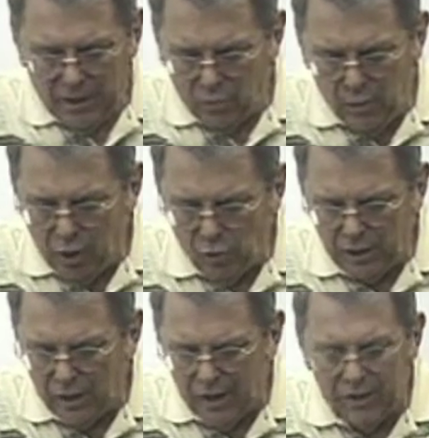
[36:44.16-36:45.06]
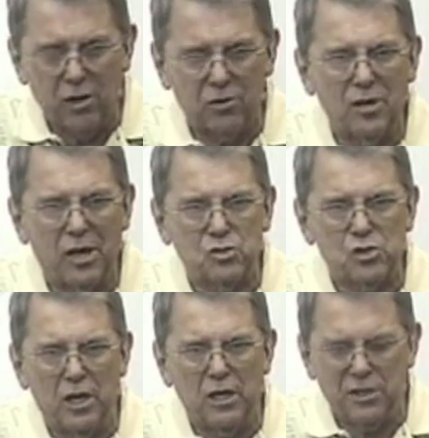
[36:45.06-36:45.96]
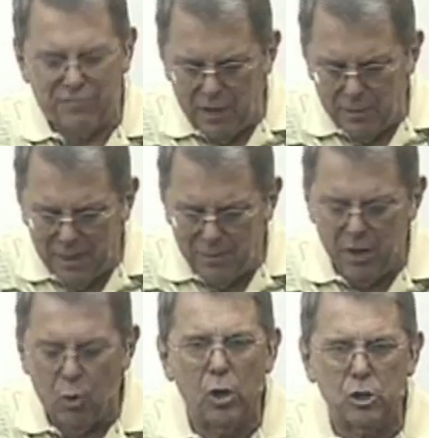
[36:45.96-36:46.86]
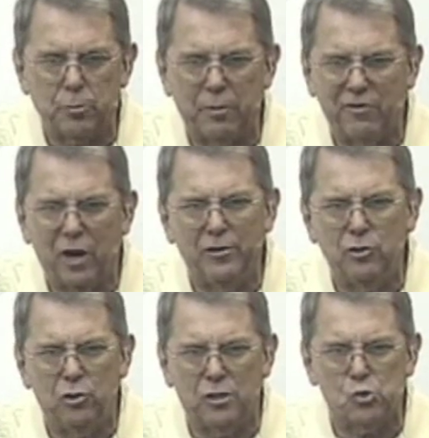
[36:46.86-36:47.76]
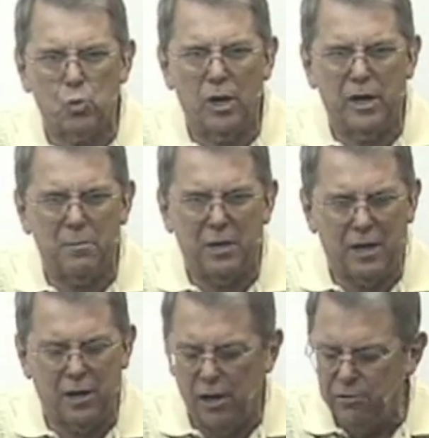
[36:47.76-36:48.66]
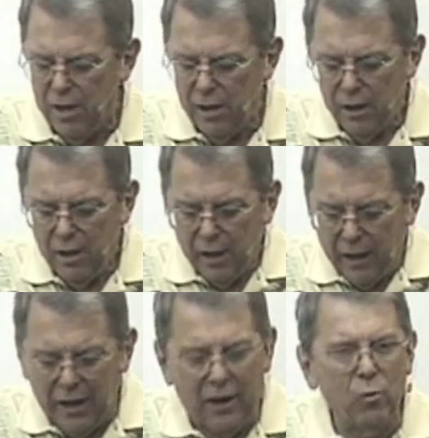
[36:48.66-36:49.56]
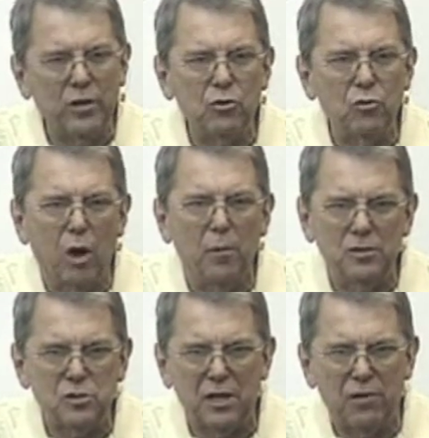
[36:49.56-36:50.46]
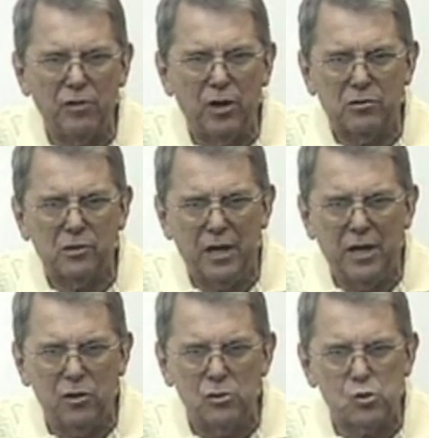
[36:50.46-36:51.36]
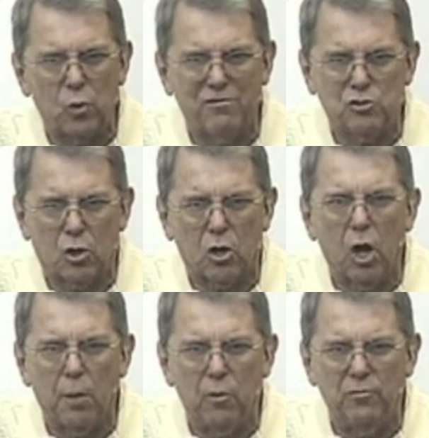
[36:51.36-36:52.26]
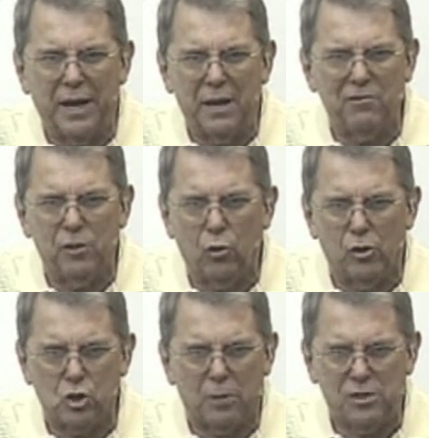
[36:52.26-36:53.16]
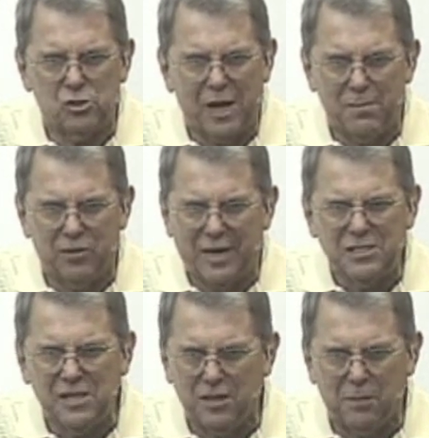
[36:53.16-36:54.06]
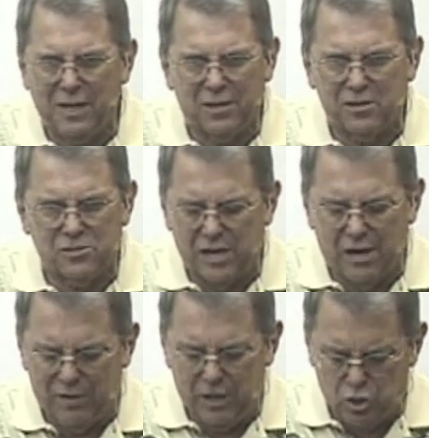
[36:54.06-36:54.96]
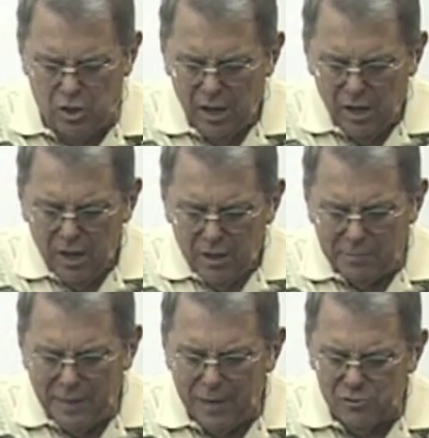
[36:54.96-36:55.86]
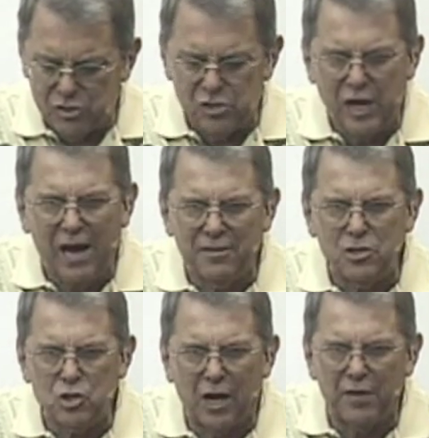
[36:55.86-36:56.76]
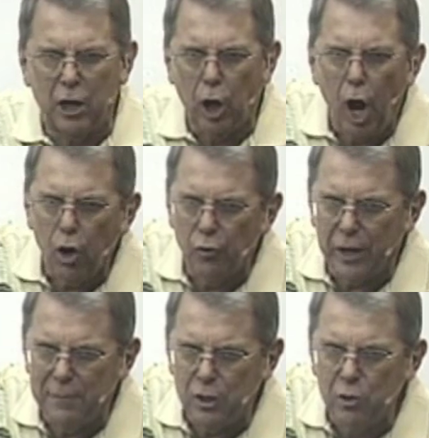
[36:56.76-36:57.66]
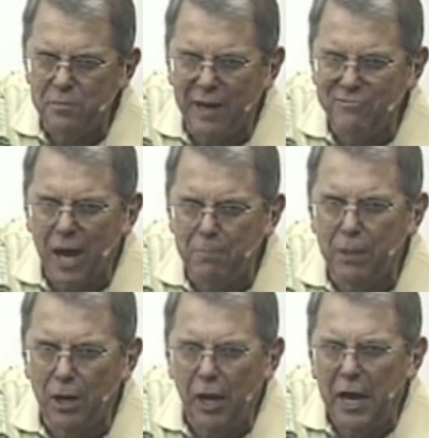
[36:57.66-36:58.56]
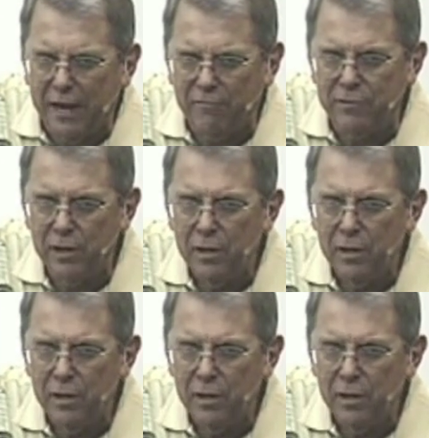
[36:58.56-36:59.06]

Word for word: We know that God heareth not sinners. If any man be a worshiper of God and doeth his will, he heareth. And I went through Romans 10:13. Whosoever shall call upon the name of the Lord shall be saved. But that's not the method of salvation. The Bible says, how then shall they call on him in whom they've not believed?